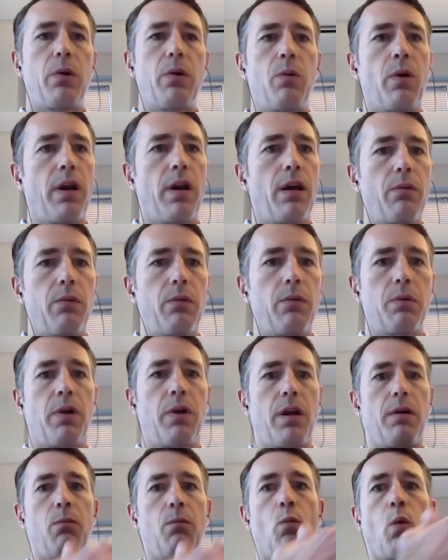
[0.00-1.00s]
We want
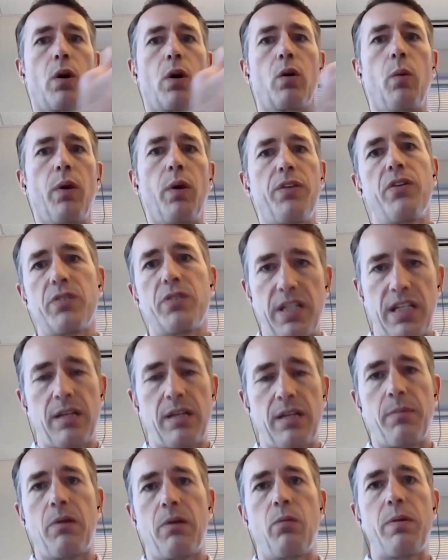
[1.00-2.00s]
to work with your
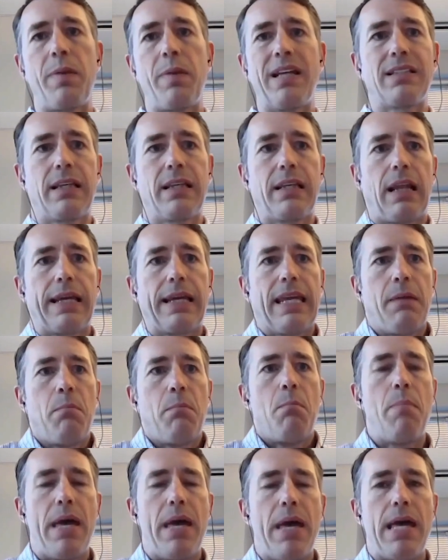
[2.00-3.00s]
team, and we basically like
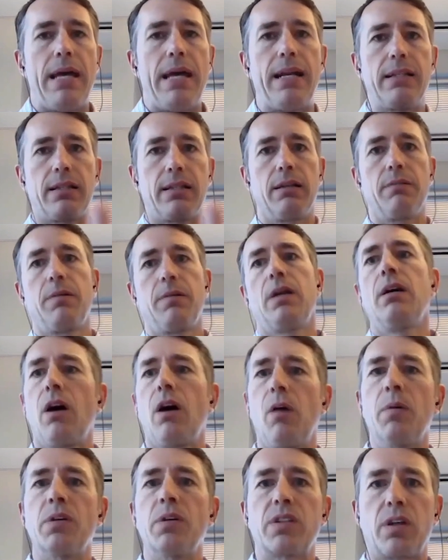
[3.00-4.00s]
embed as
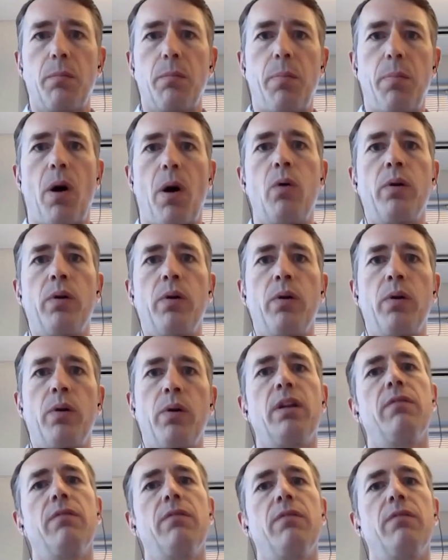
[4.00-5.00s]
almost a component of
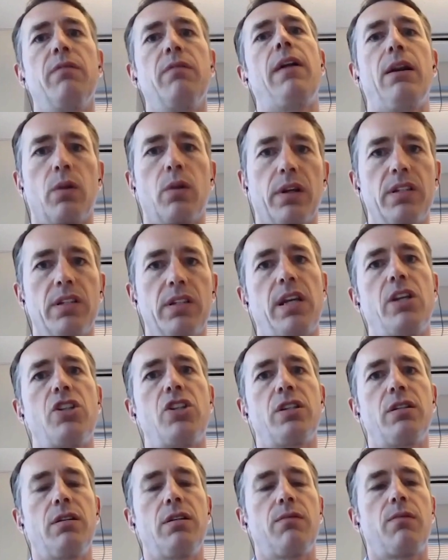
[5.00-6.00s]
that organization,
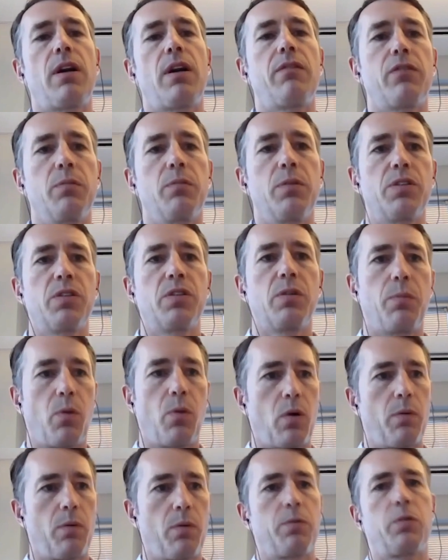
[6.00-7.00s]
right? From a support
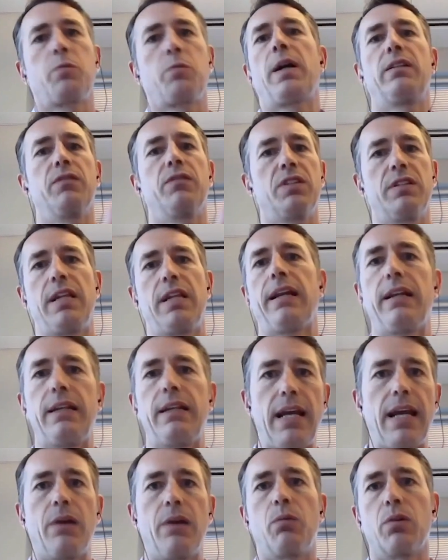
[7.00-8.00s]
perspective, as day to day,
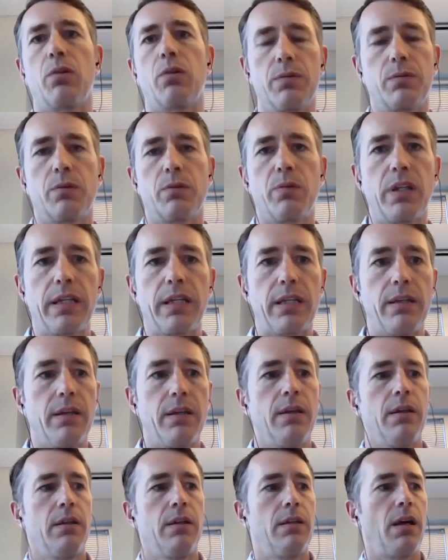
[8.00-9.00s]
we're really,
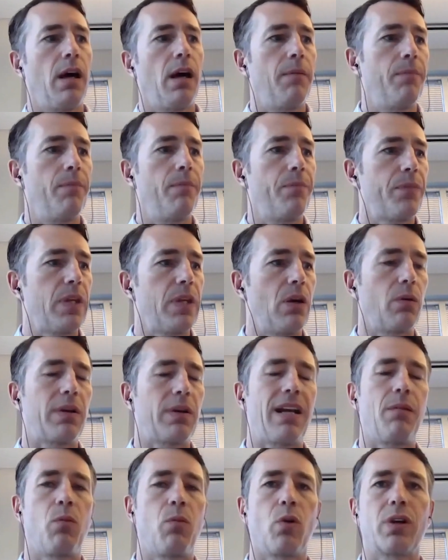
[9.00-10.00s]
kind
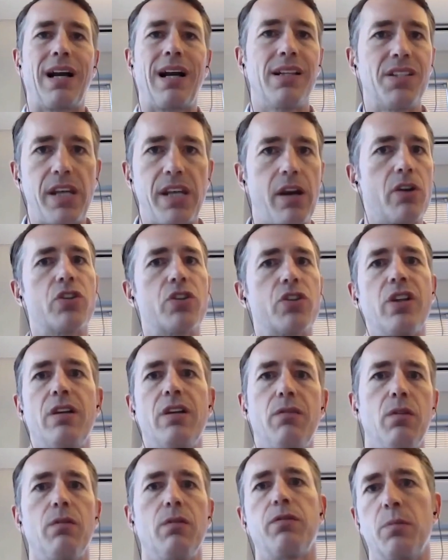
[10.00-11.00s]
of more concierge
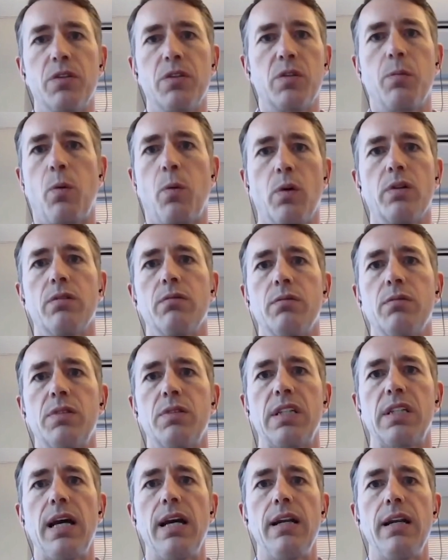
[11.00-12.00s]
level from a support
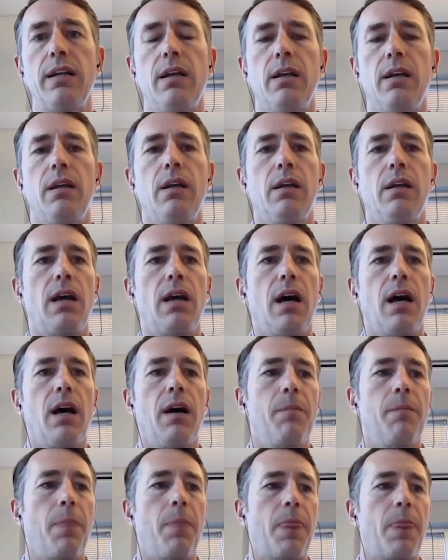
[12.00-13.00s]
side.
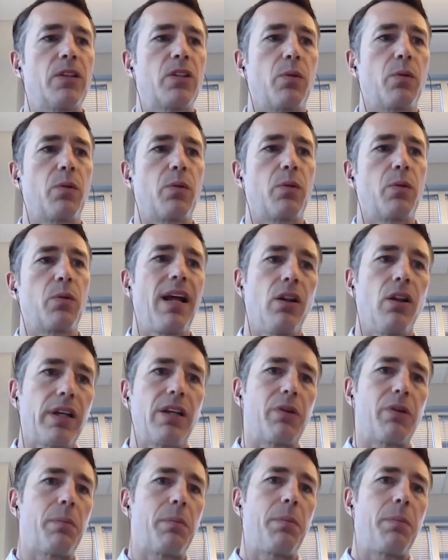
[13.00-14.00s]
So we're not looking
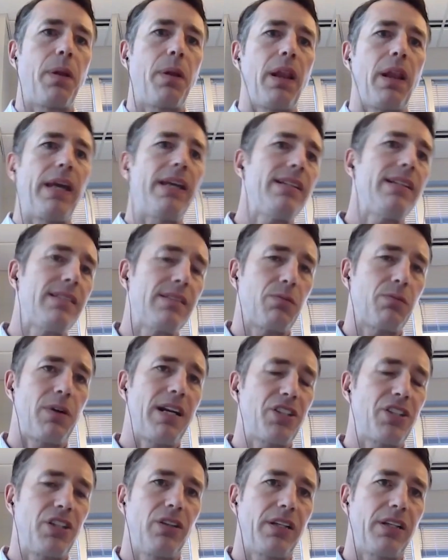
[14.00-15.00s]
to replace, we're actually
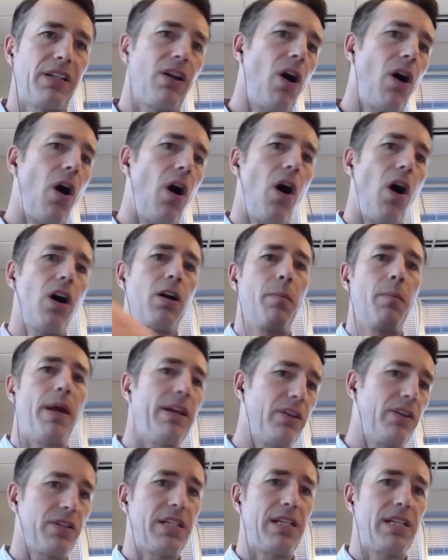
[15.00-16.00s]
looking to augment your
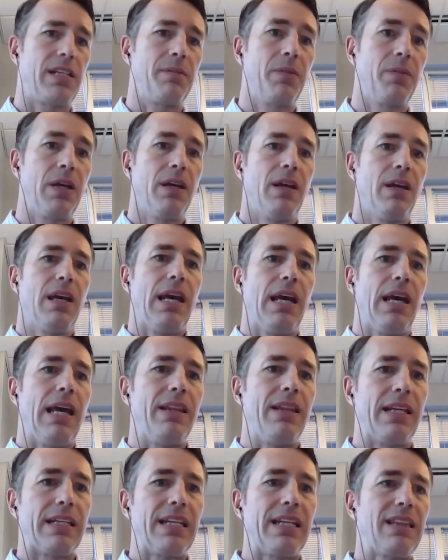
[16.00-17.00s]
team, and then
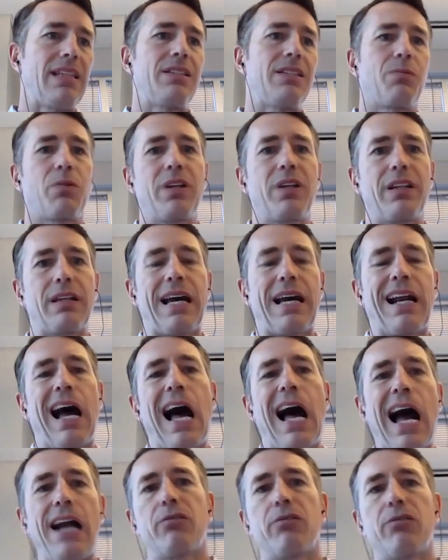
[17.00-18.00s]
get these really kind of
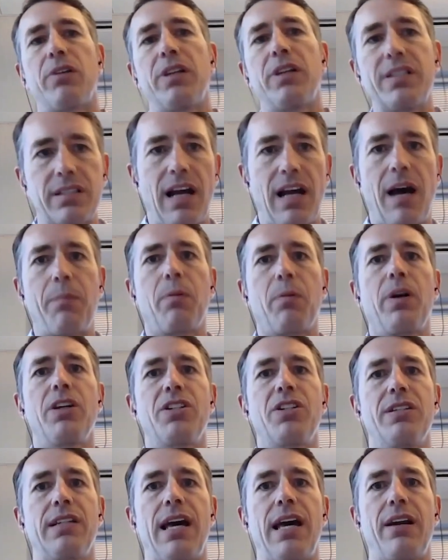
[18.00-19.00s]
high risk
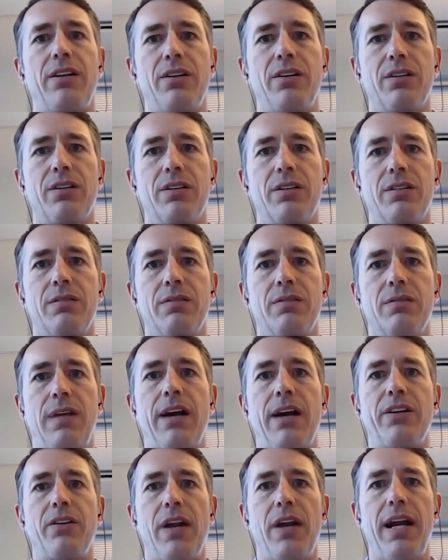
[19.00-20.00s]
operations out of
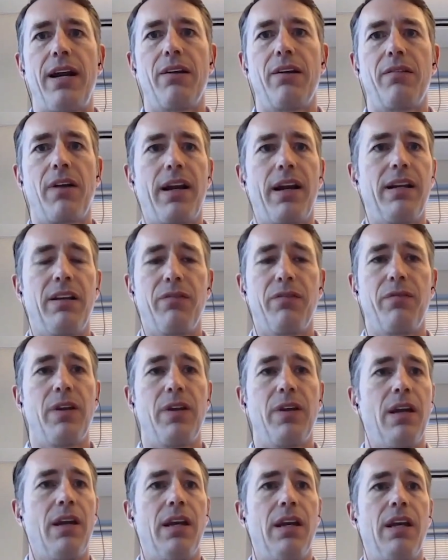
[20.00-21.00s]
your hair, right?
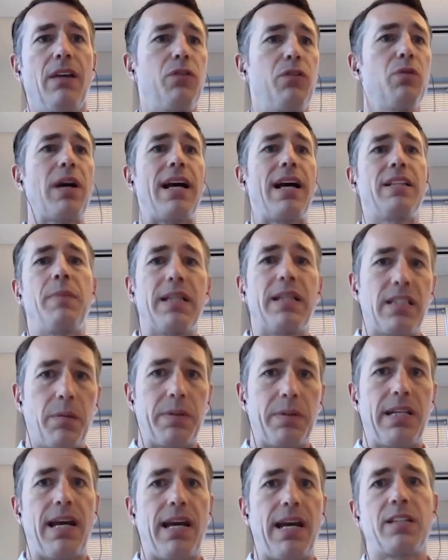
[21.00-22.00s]
If you guys mess up
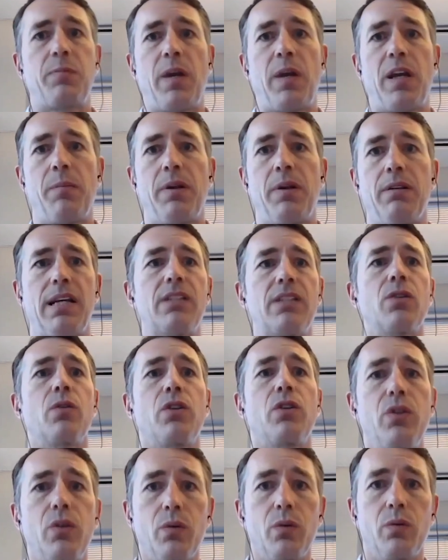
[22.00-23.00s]
tax payment, that's on
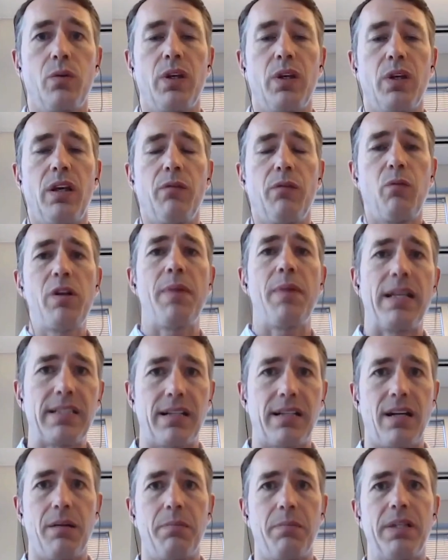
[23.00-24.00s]
you. If we mess it
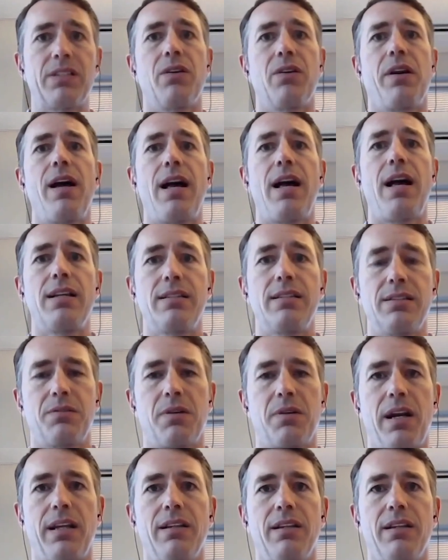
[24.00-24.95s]
up, it's on us, right?